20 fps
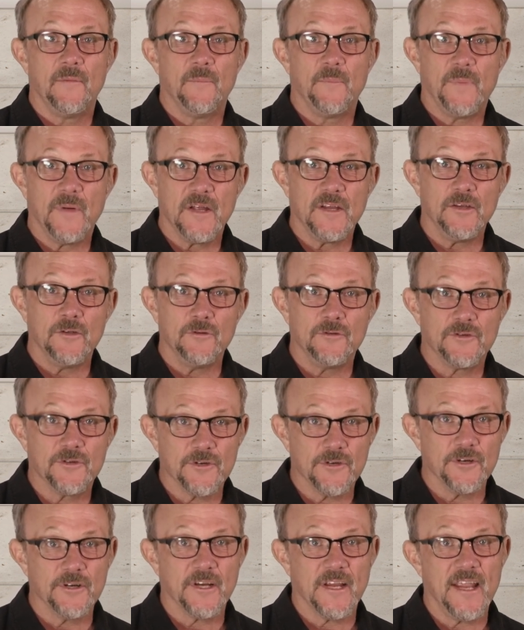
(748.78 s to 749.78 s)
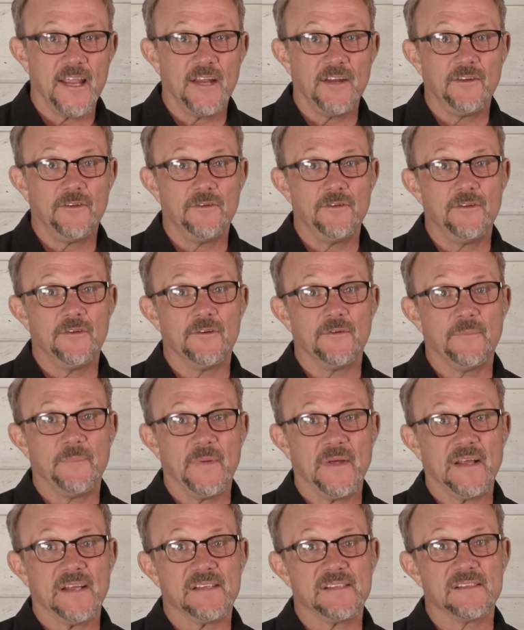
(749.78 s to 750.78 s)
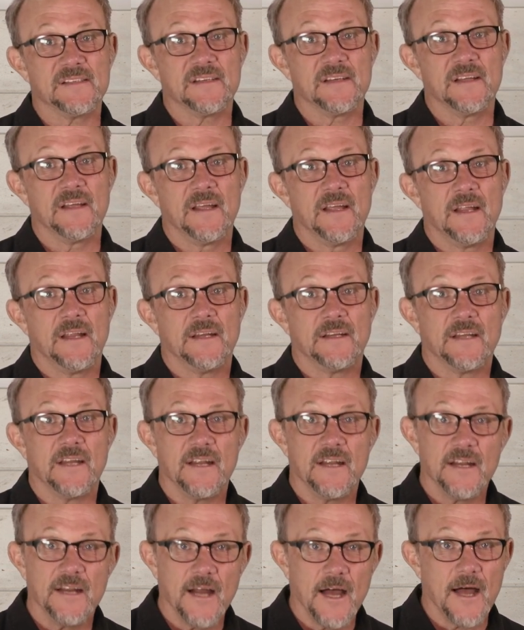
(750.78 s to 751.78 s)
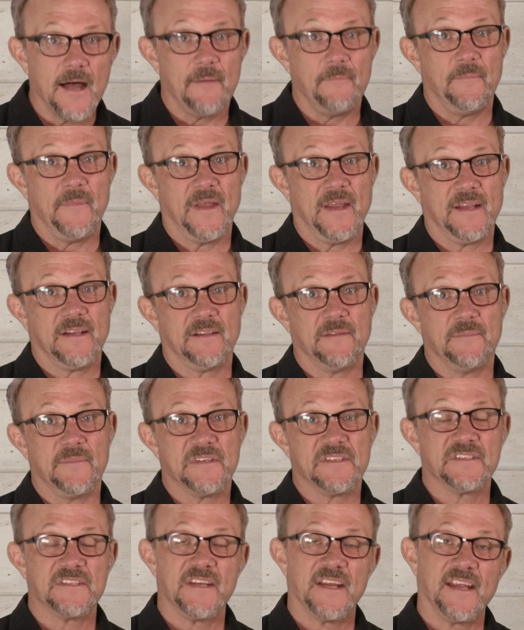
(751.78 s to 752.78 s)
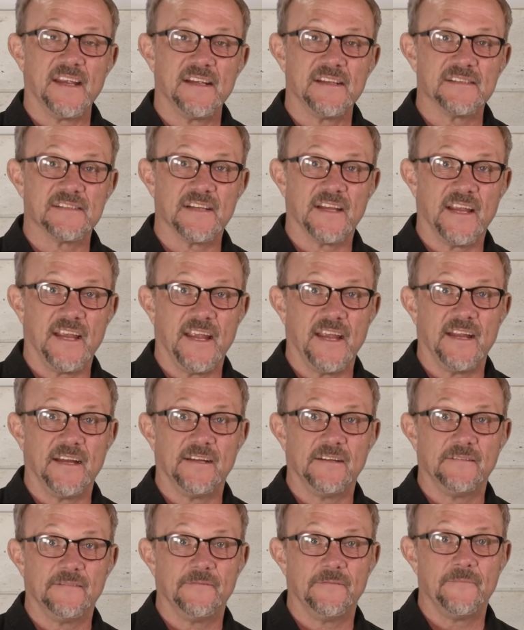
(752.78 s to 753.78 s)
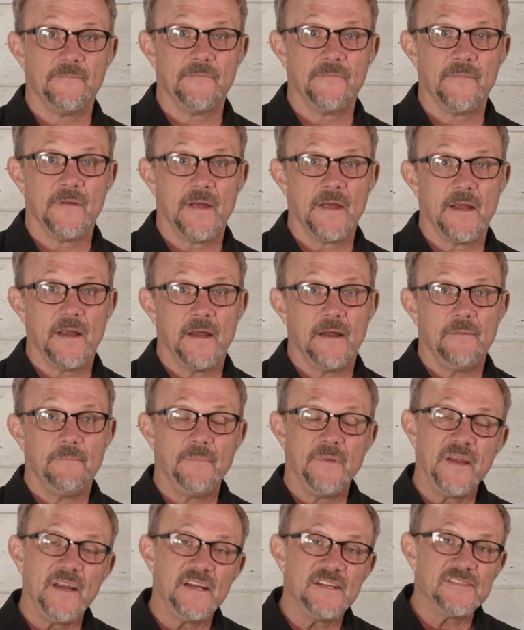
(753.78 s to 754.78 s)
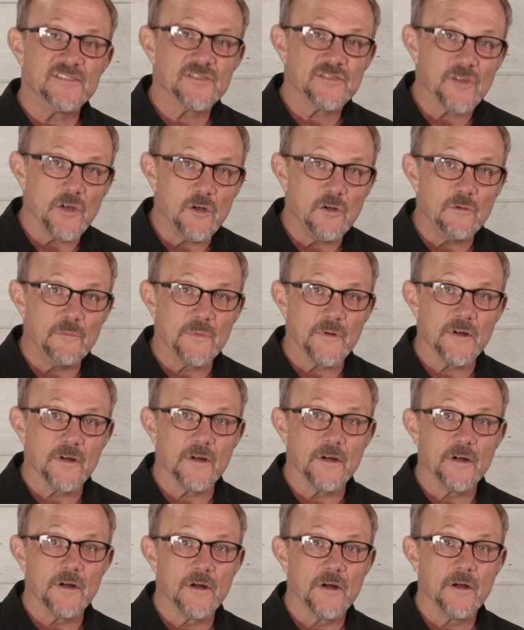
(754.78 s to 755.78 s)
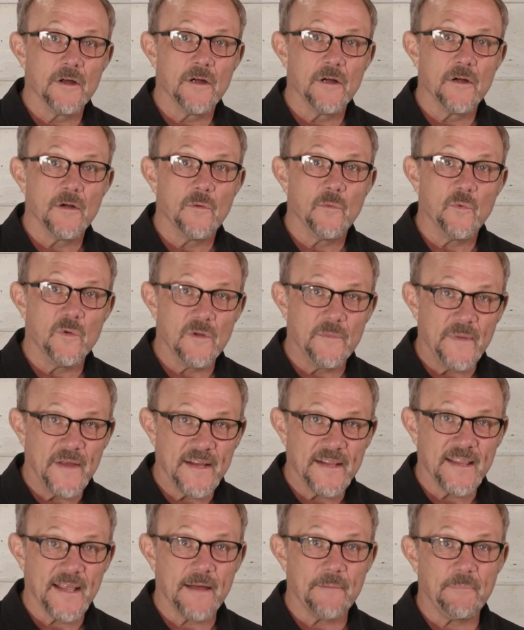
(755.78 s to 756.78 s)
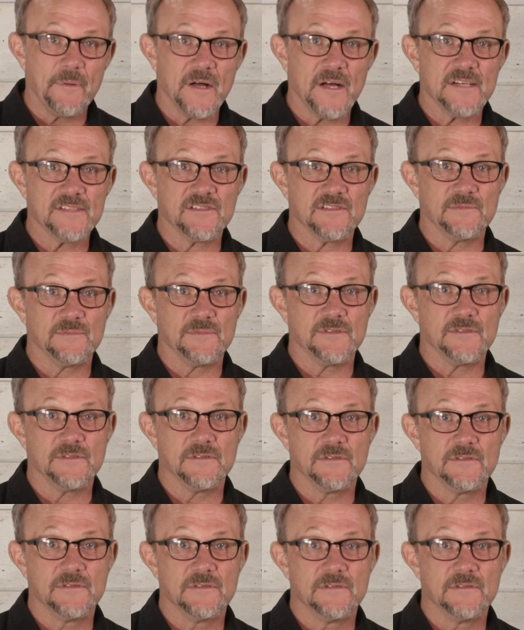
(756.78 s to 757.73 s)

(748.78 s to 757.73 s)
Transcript: but you sure can do your best to not make the mistakes again. Being sober will make that possible.